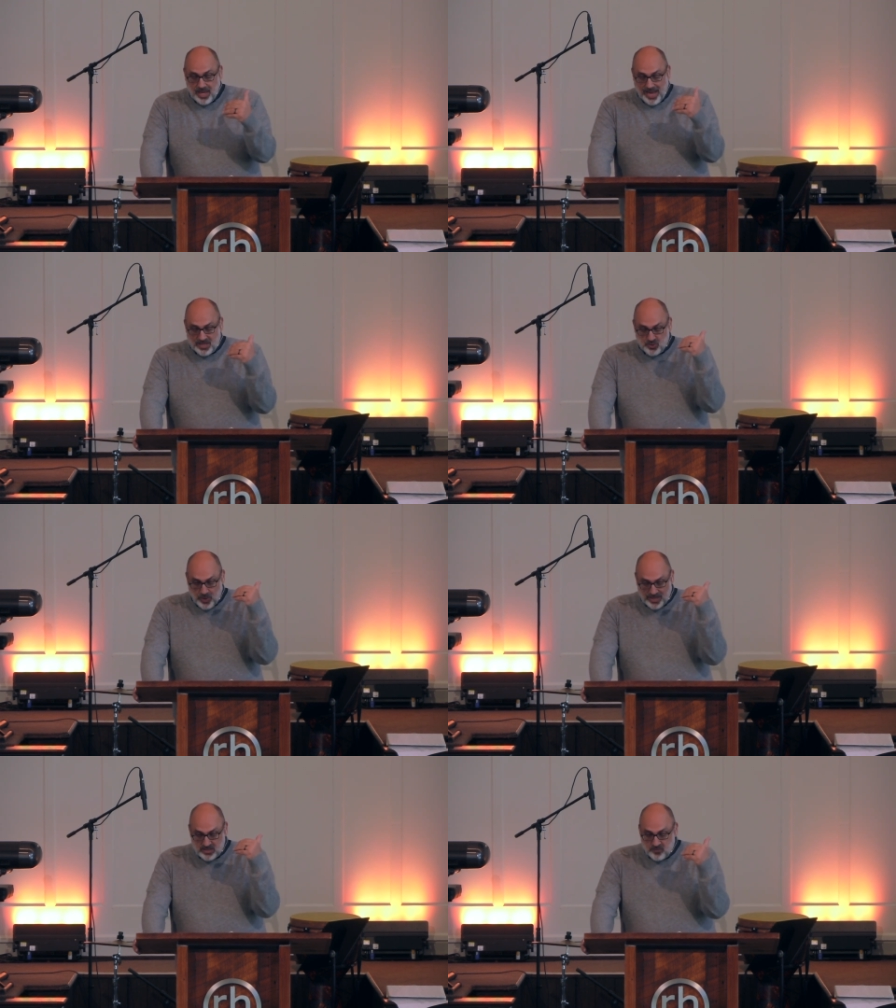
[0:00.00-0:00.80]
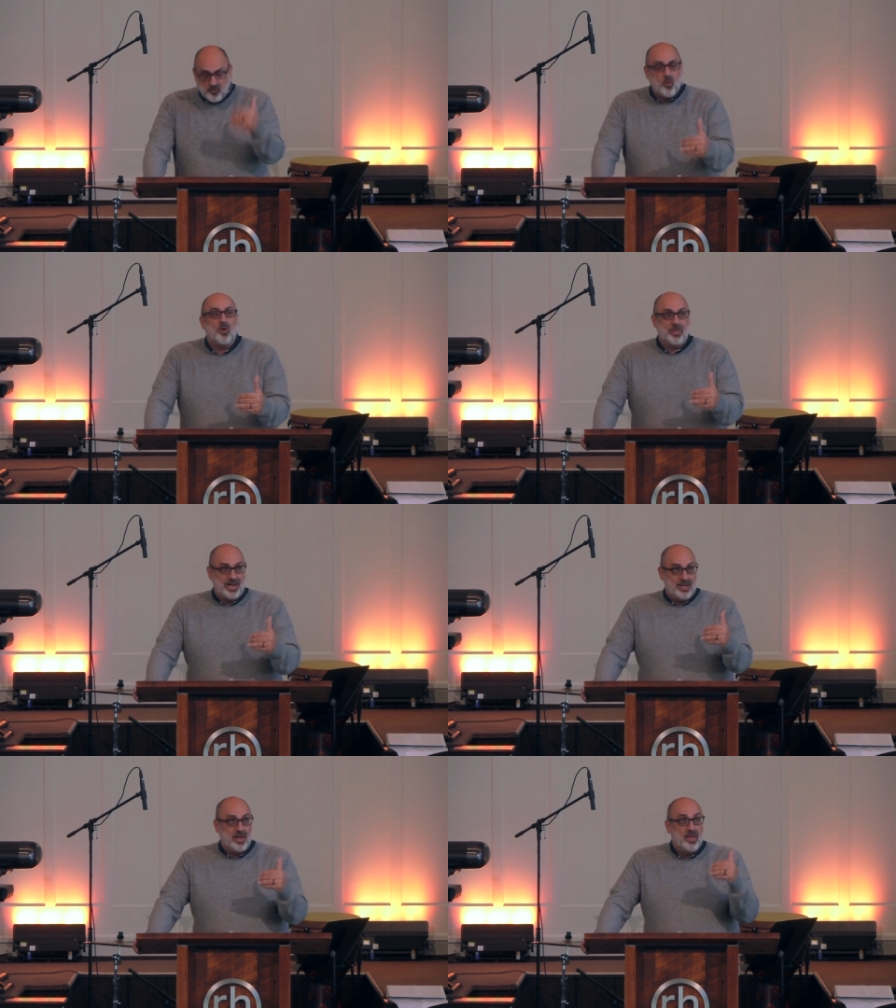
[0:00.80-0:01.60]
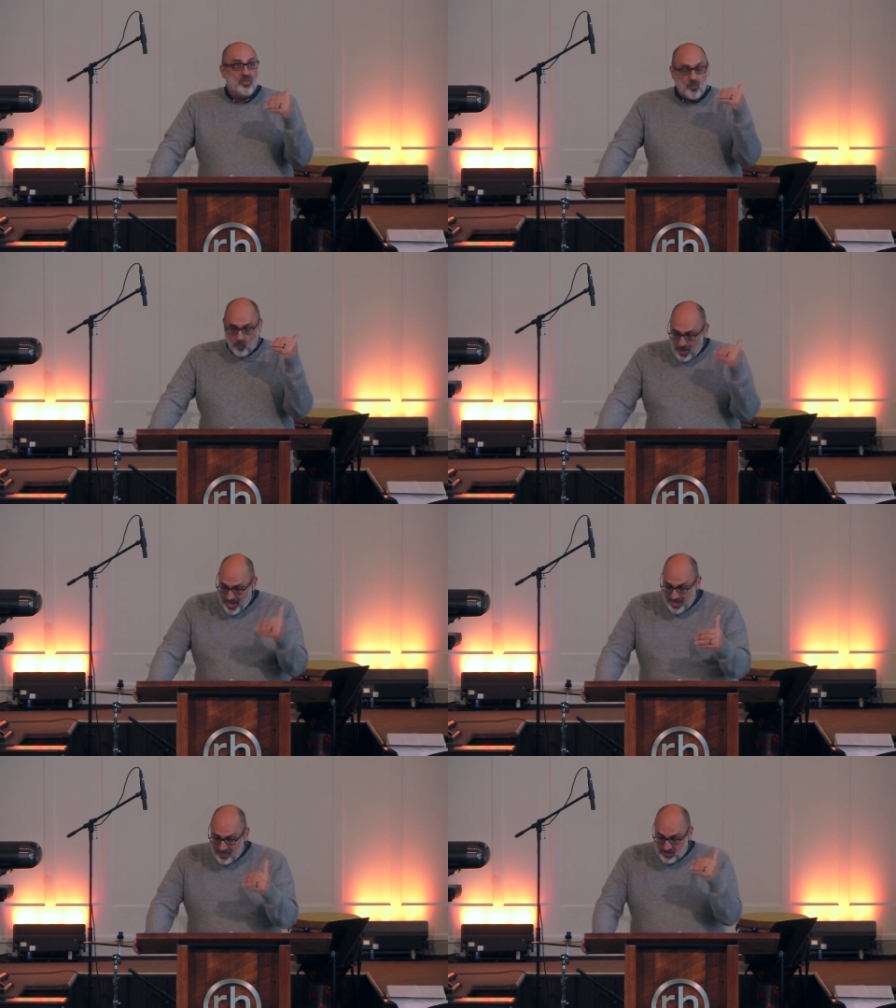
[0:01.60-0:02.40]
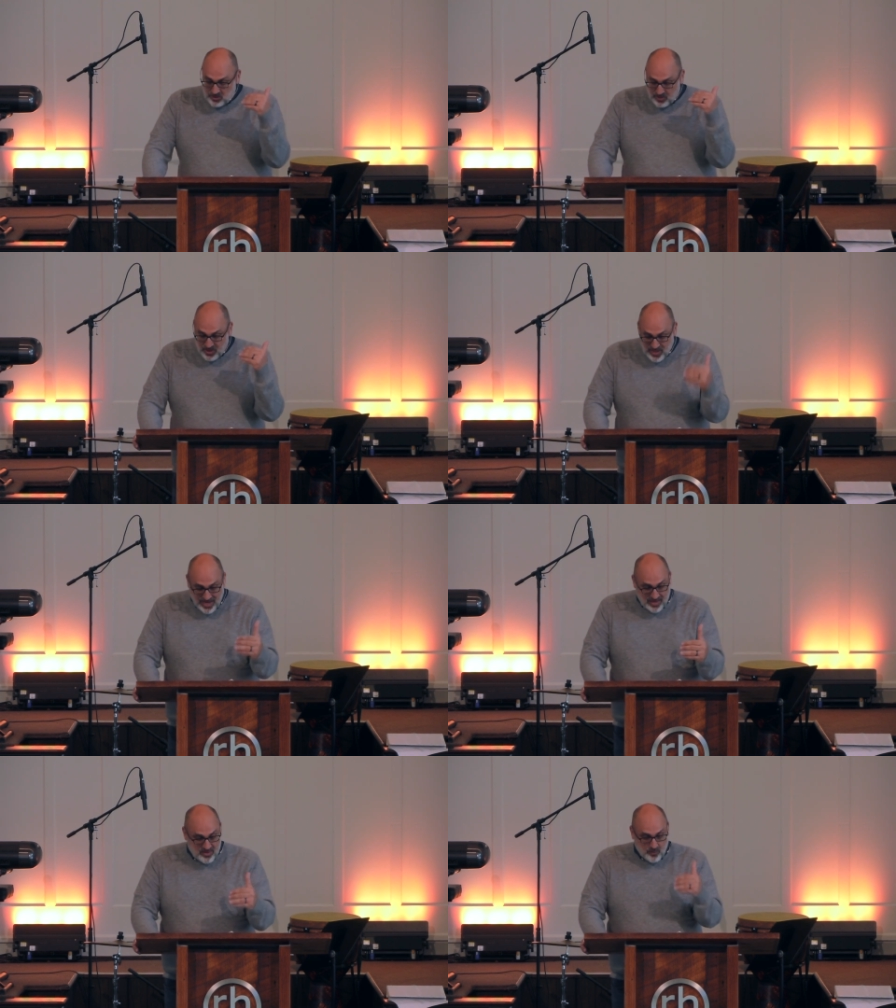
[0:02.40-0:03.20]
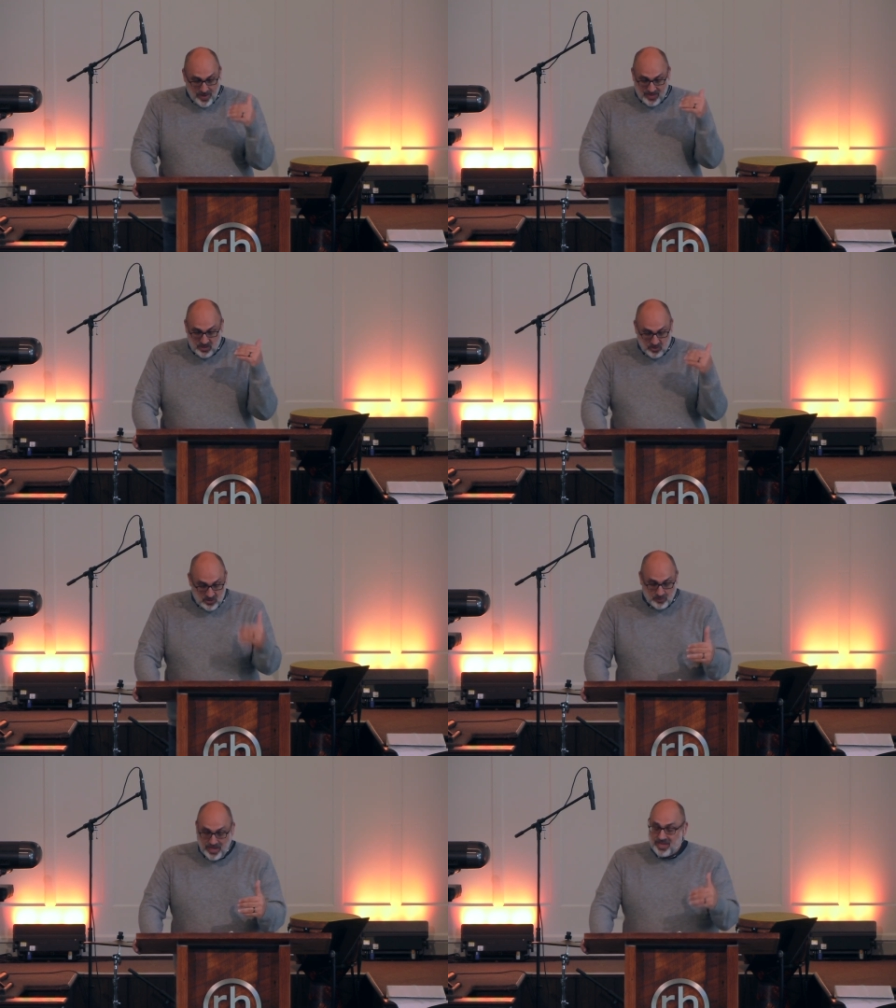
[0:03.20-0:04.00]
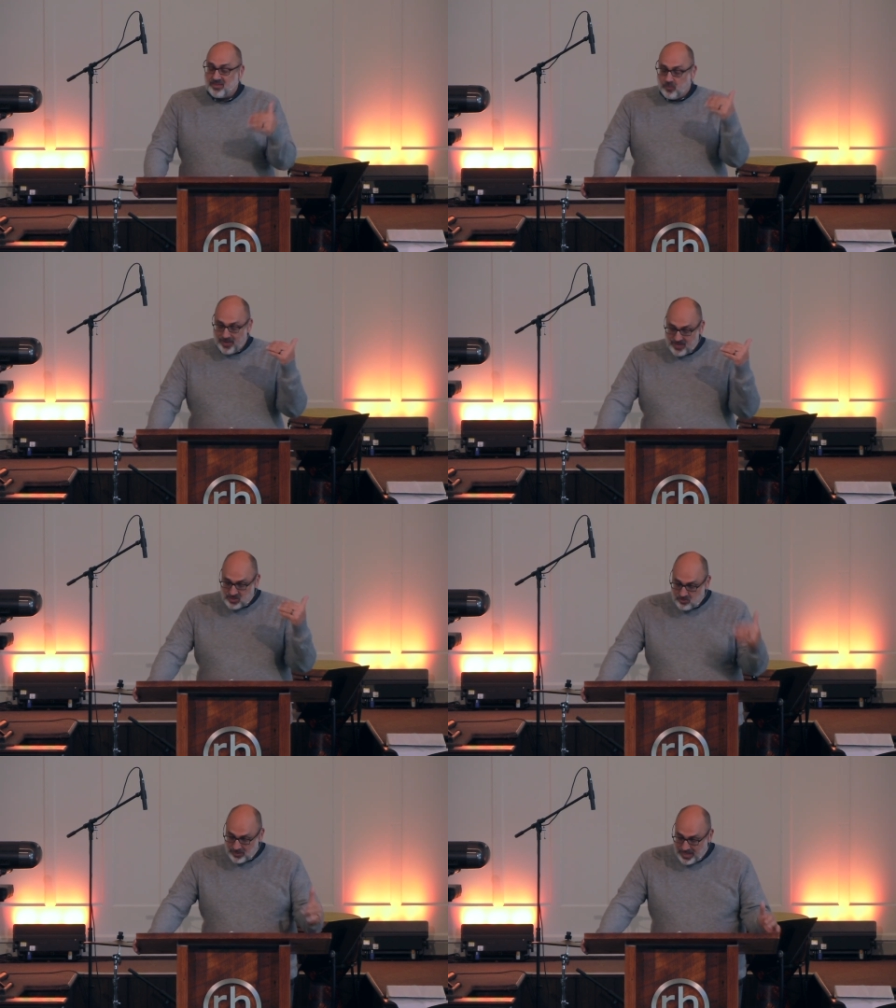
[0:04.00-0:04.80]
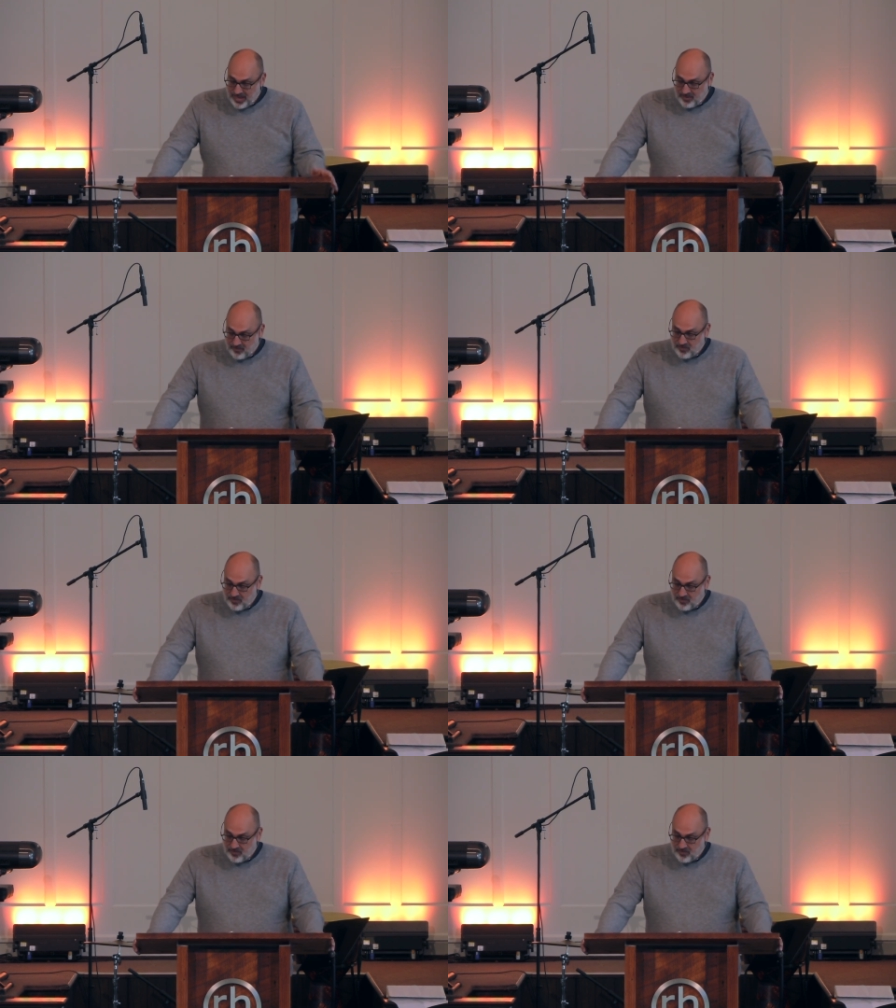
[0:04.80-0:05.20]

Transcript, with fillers: and transforming the way that you think, the way that you speak, the way that you live.